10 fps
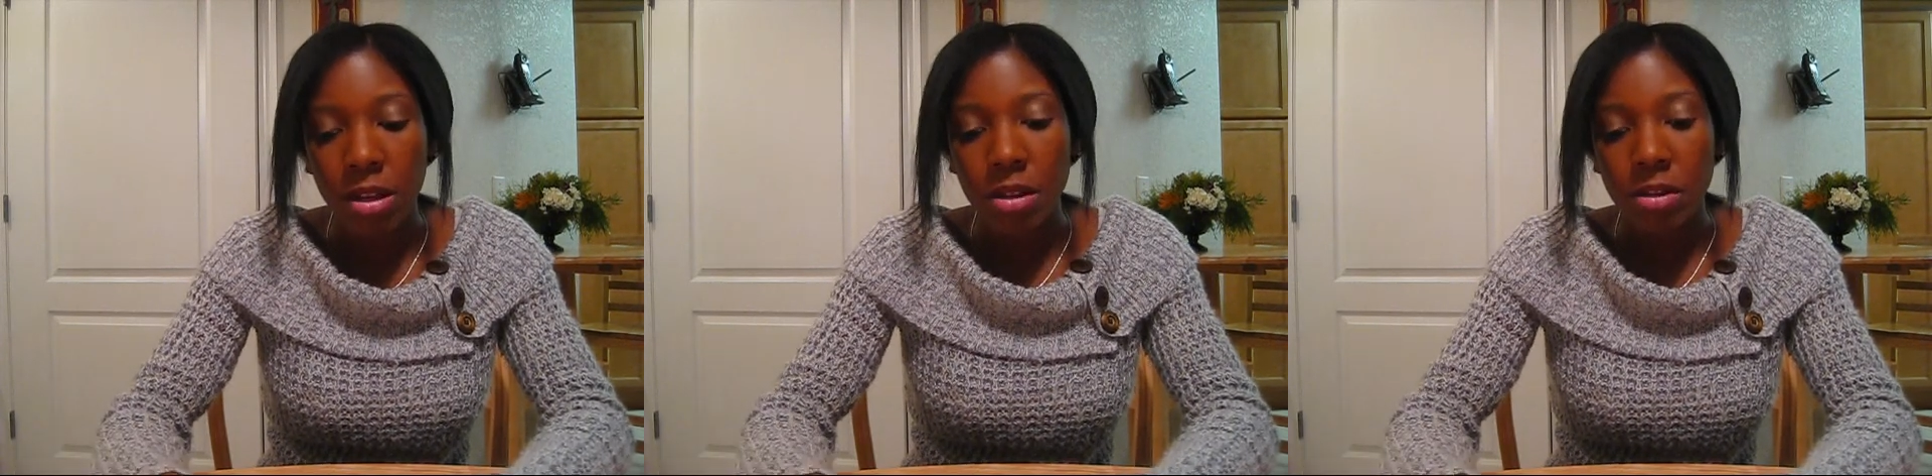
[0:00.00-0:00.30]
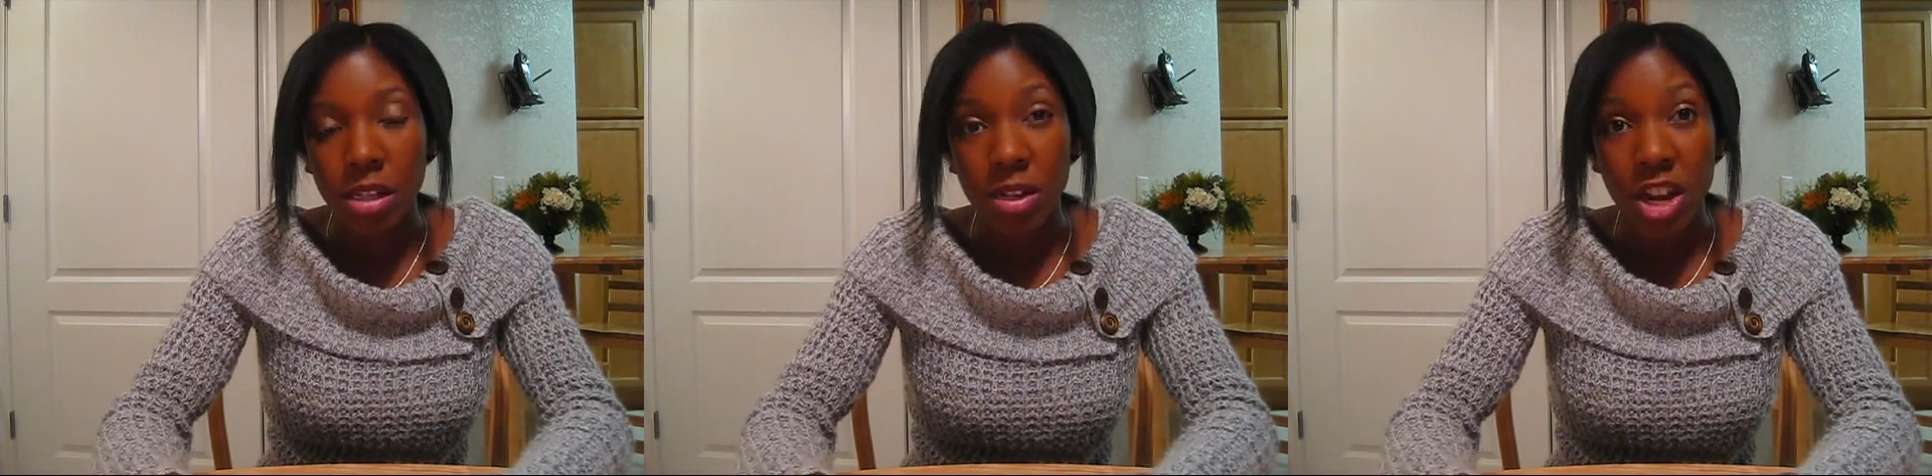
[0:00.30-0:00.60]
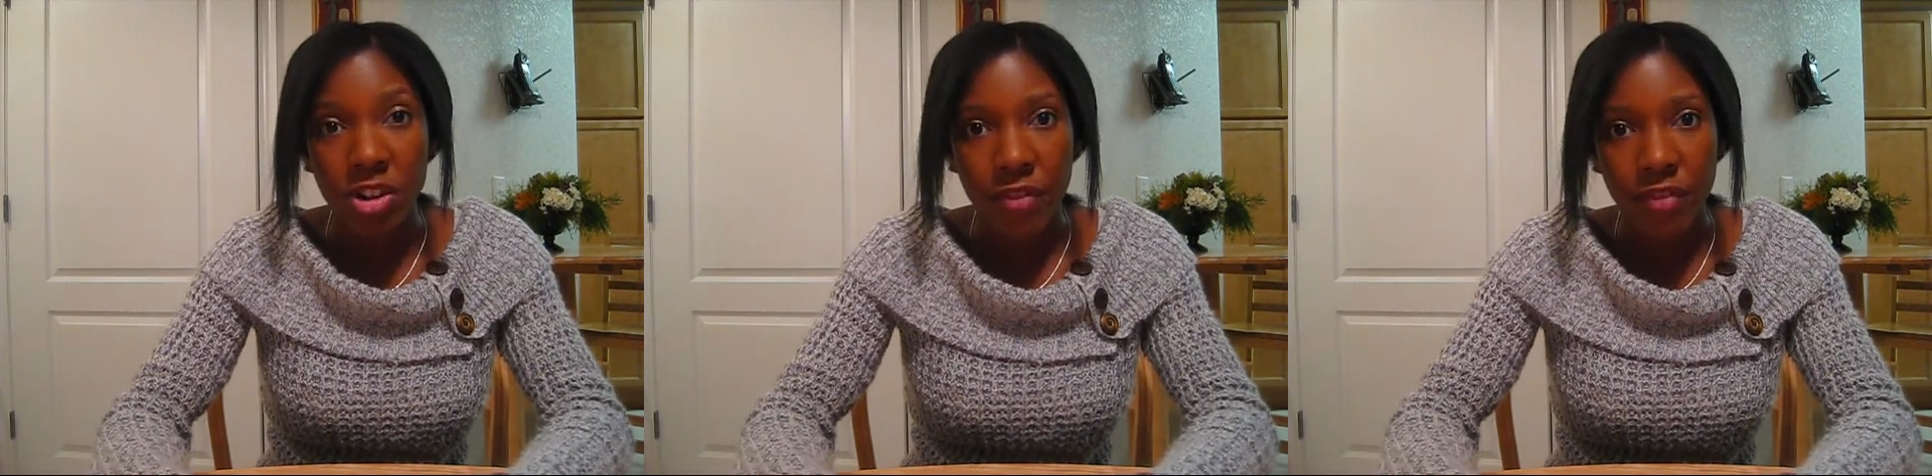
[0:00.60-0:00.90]
So
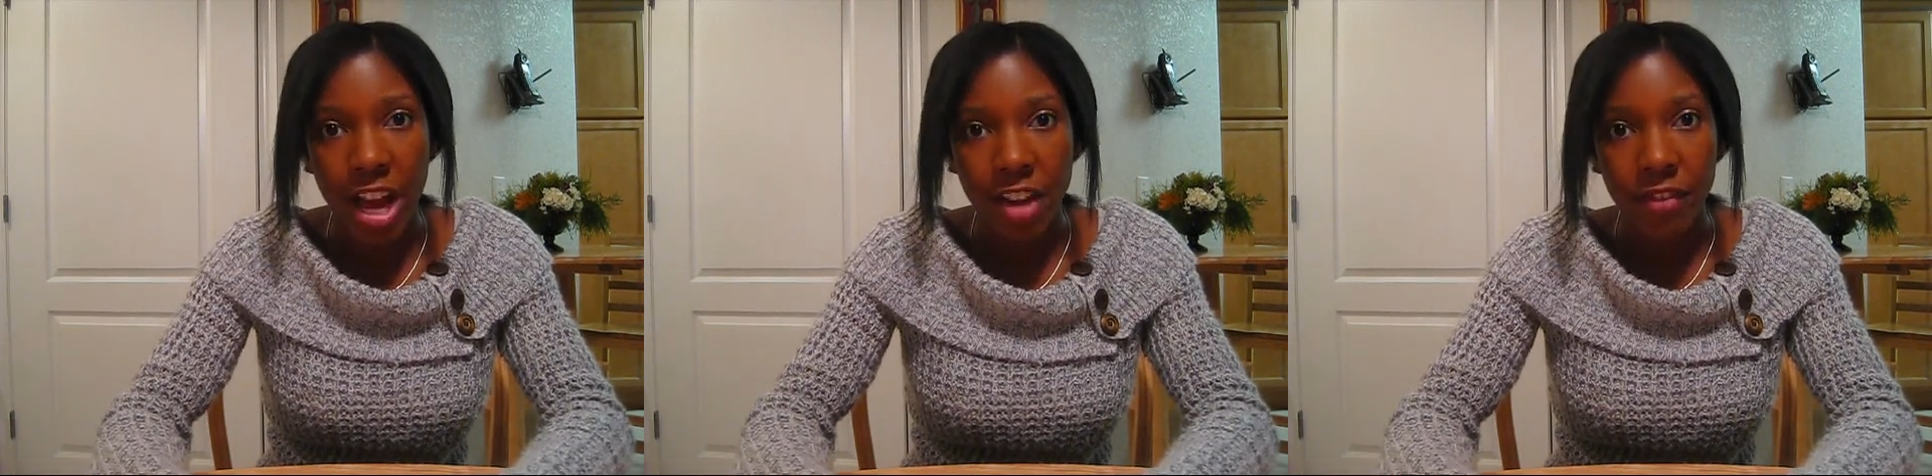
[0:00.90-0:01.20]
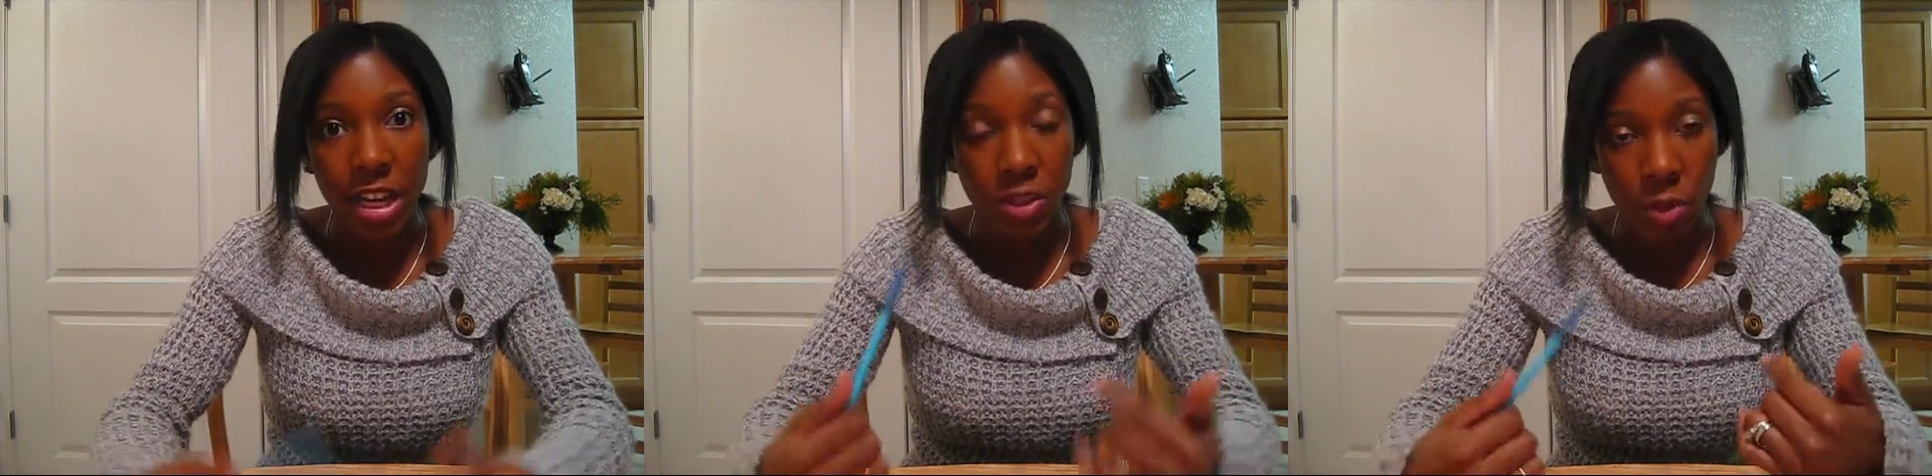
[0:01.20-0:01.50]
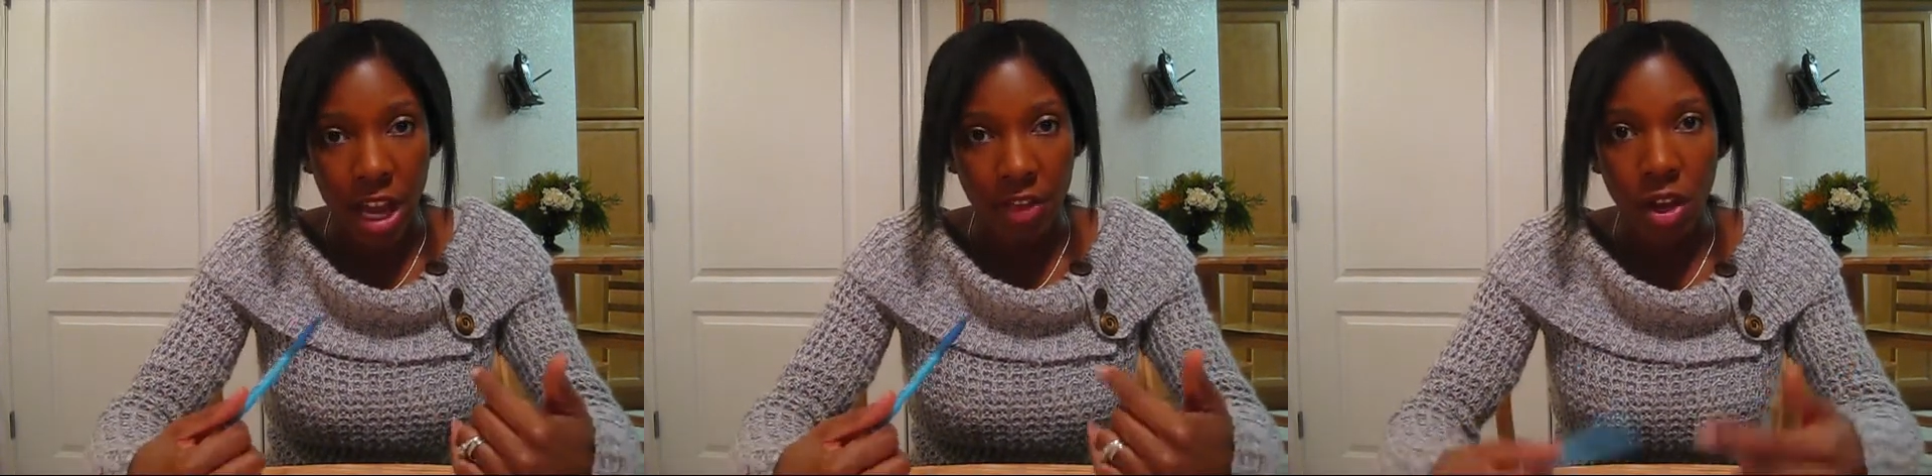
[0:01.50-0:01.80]
105 is
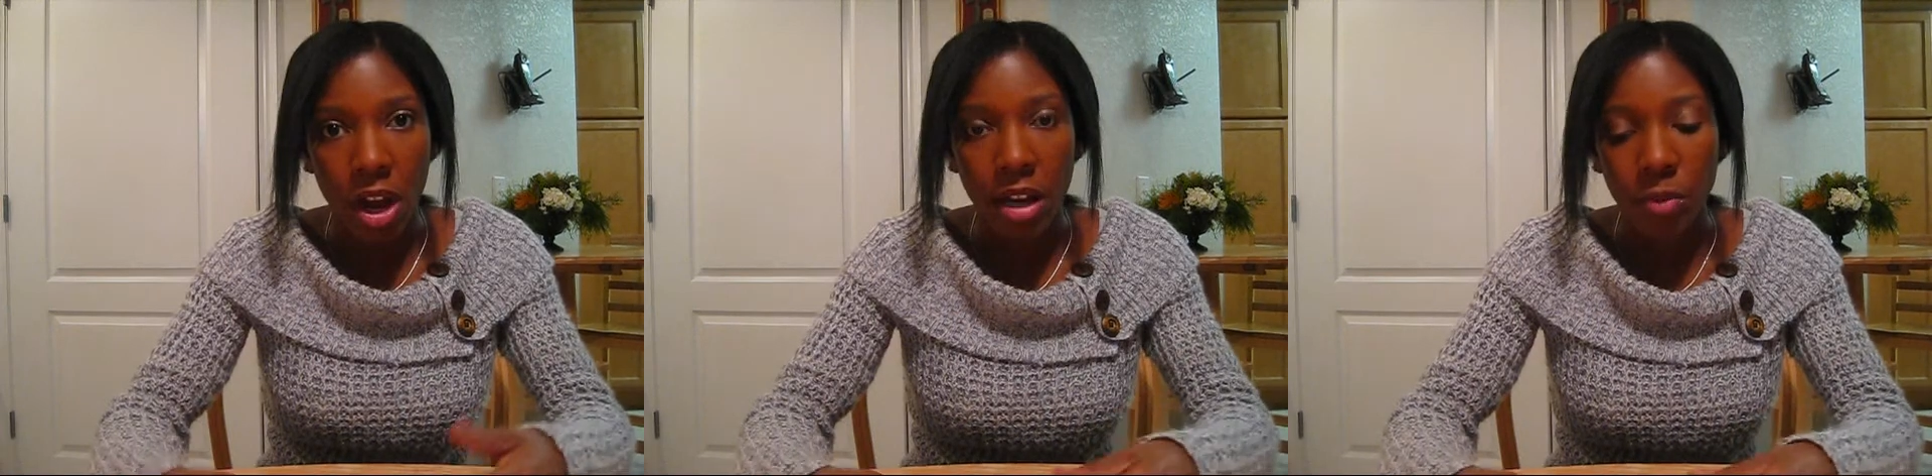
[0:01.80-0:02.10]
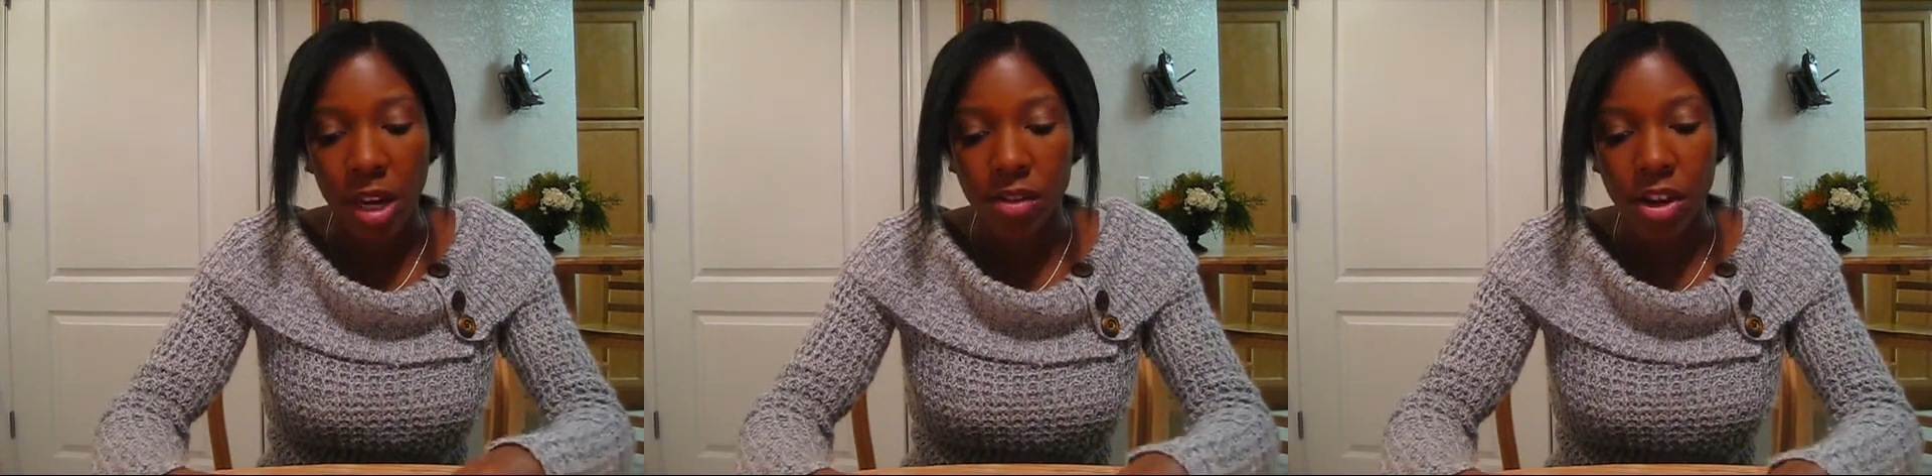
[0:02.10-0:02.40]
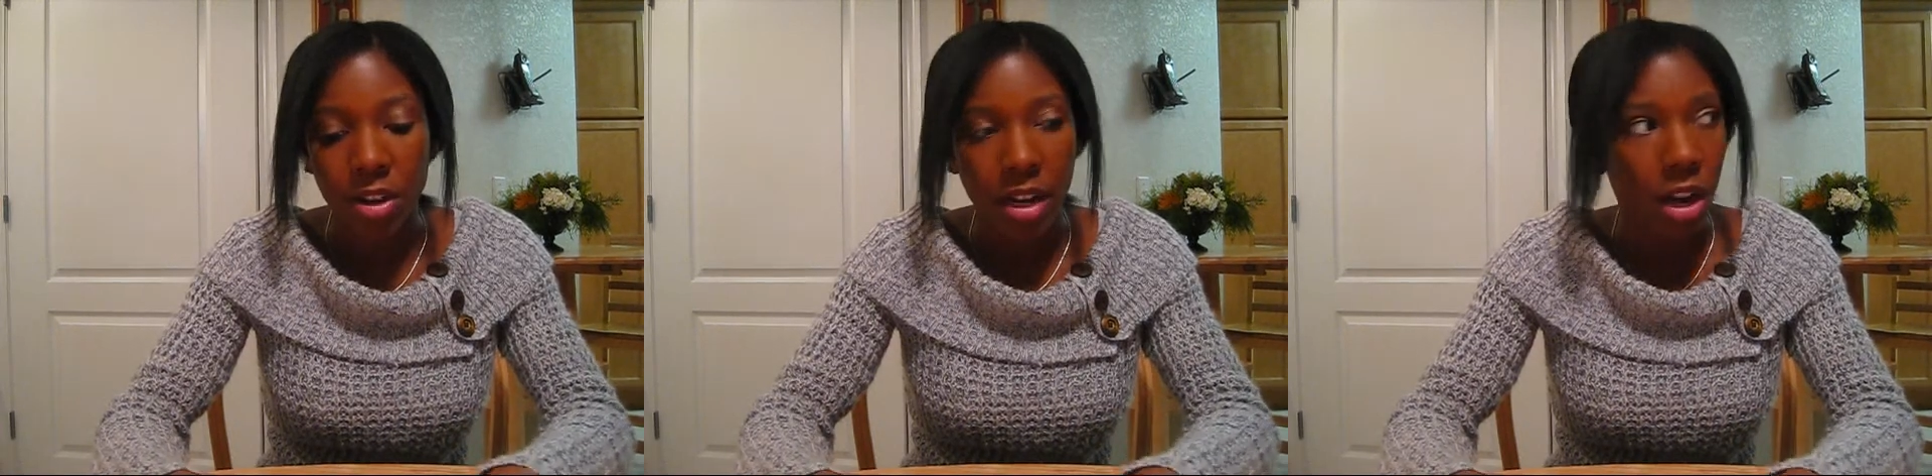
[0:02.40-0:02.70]
what I thought when I
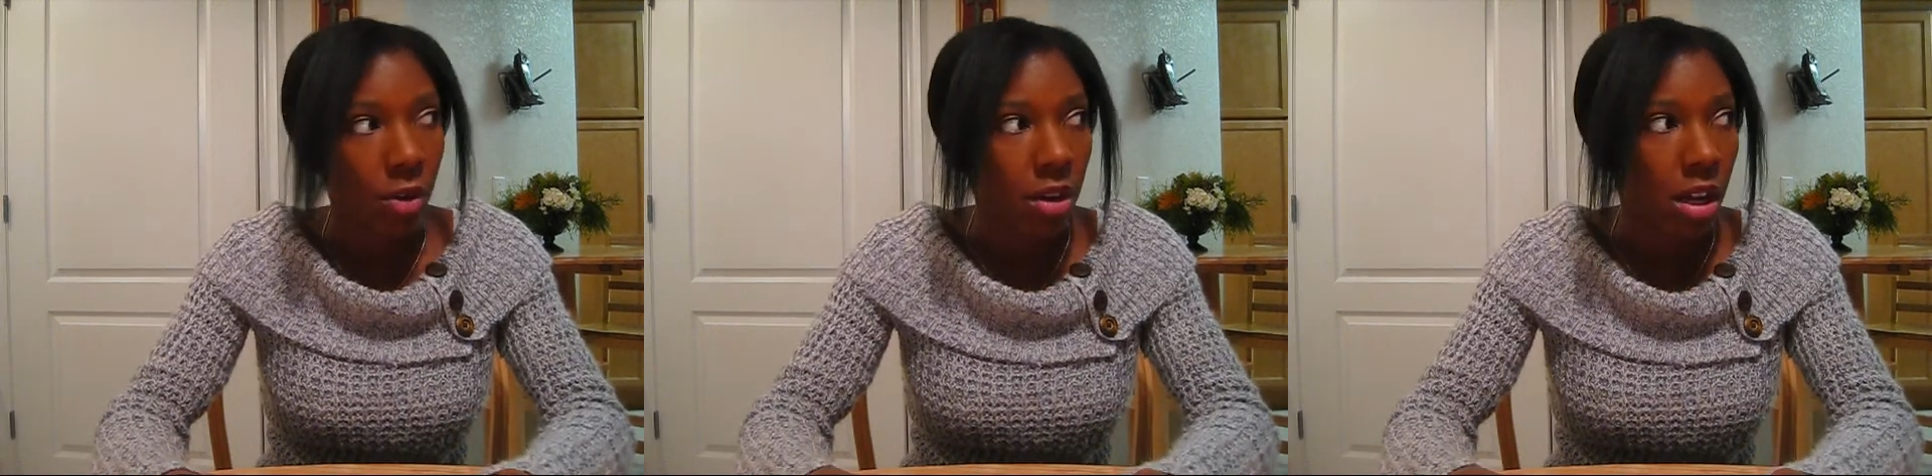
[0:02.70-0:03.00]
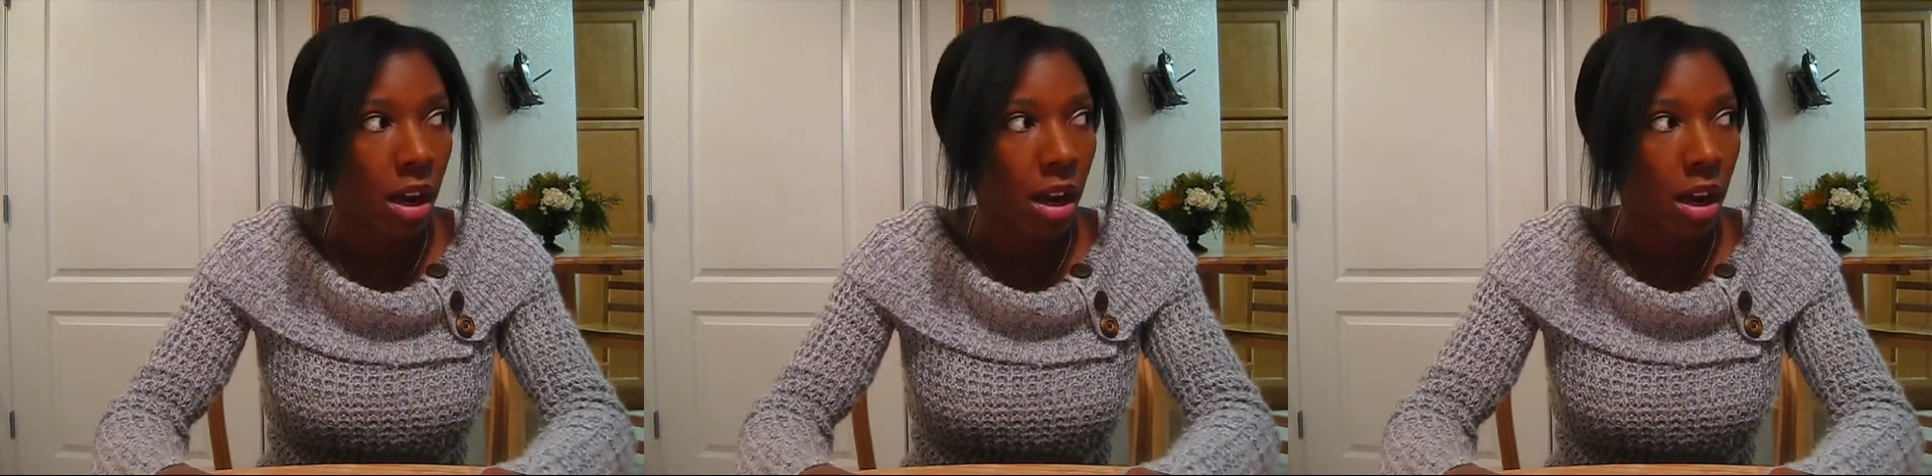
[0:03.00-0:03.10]
started out.